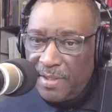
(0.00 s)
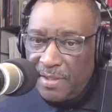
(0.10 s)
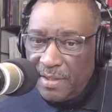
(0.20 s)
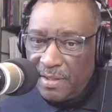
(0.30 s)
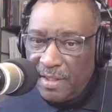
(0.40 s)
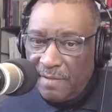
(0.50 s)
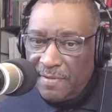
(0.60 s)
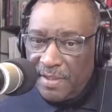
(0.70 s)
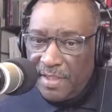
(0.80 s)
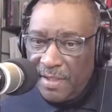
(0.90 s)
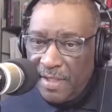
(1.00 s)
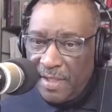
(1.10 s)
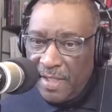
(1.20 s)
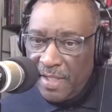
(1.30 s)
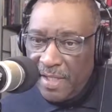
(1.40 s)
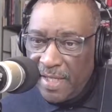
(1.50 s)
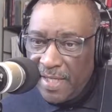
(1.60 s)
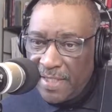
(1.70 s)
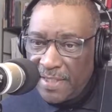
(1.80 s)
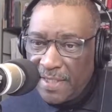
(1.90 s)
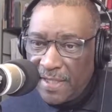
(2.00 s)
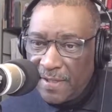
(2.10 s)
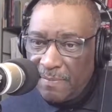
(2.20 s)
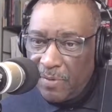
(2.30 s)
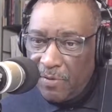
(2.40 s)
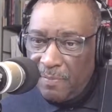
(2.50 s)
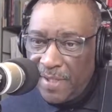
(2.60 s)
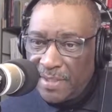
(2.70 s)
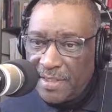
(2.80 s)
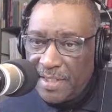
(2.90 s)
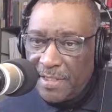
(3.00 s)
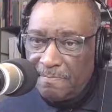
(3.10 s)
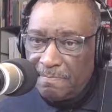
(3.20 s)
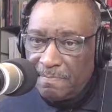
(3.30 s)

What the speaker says: Love you to death, and hope that